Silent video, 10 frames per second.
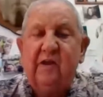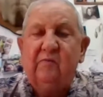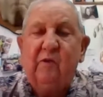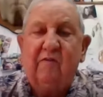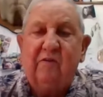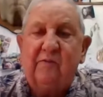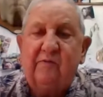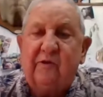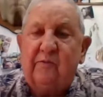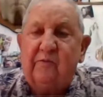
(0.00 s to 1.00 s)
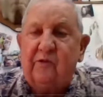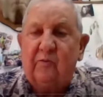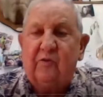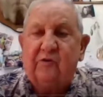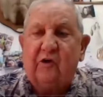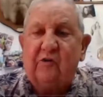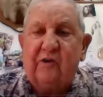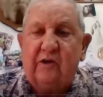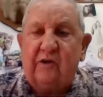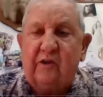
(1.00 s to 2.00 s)
We have some tournament circuits
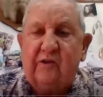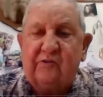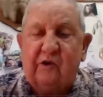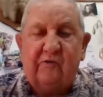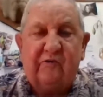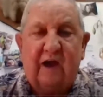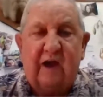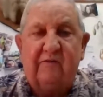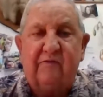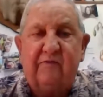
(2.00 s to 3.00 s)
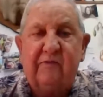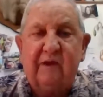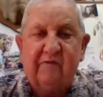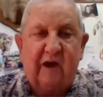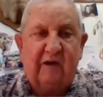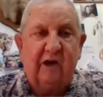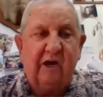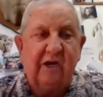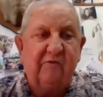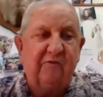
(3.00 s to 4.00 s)
down here. They start at 5 to
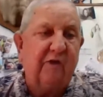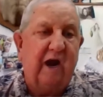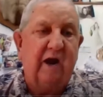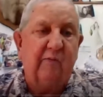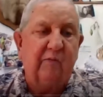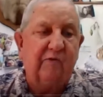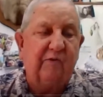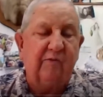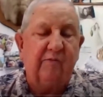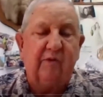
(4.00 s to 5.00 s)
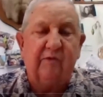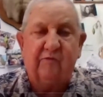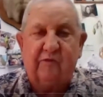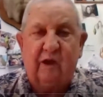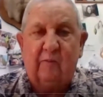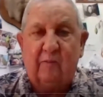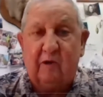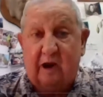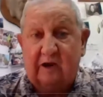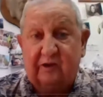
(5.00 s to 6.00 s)
8, 3 hours on Sam
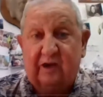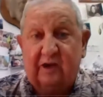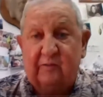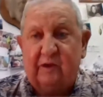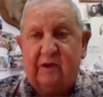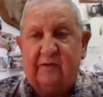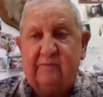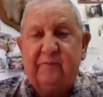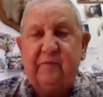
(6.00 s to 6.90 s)
Rayburn and Toledo Bend.